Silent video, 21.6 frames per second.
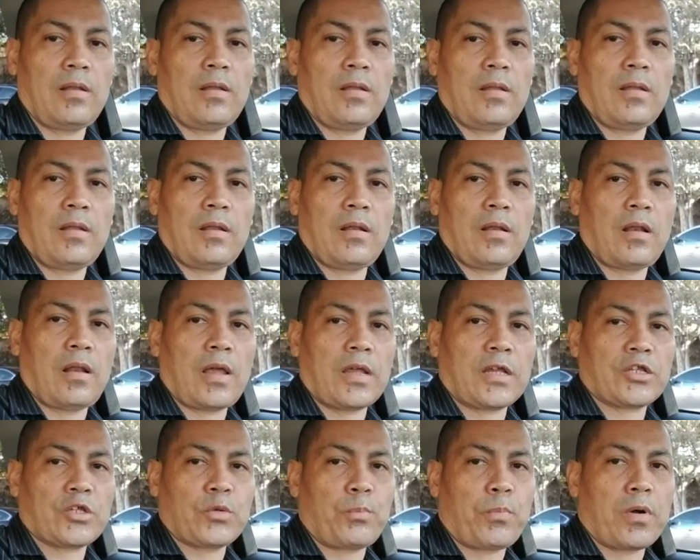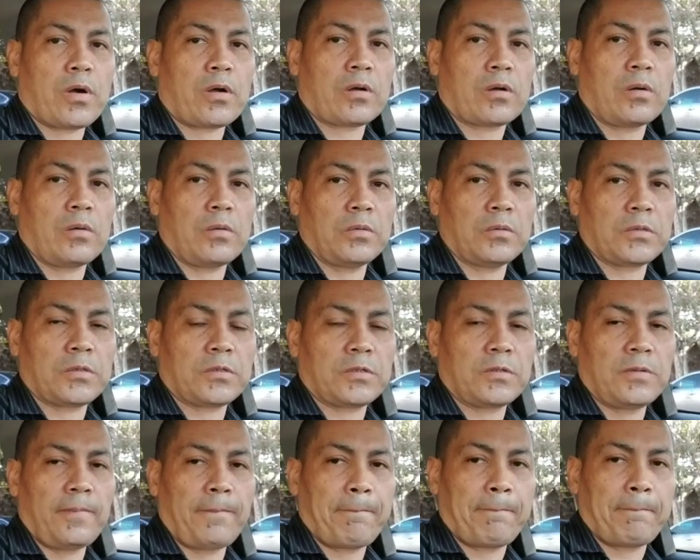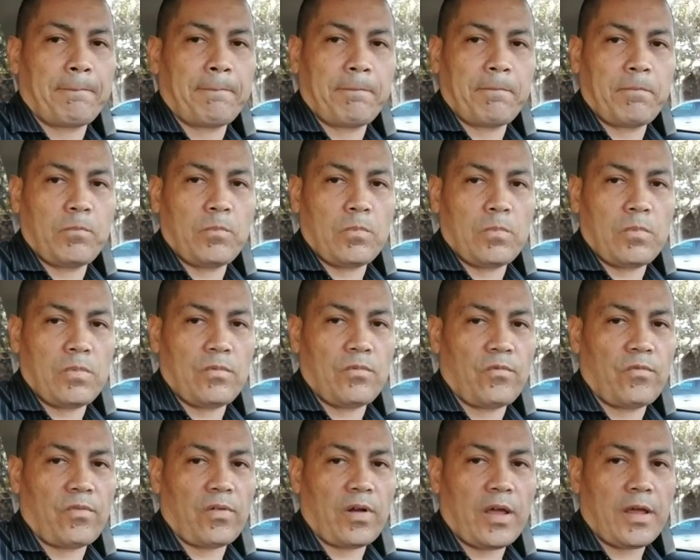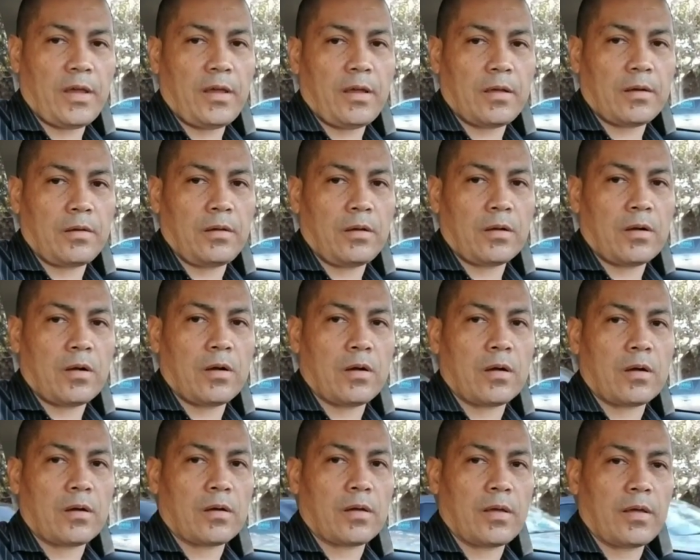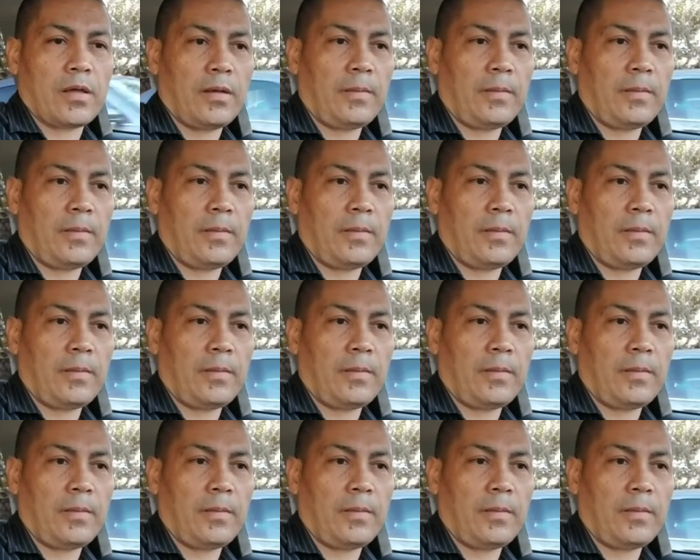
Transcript: like sparkles flying out of your car, okay?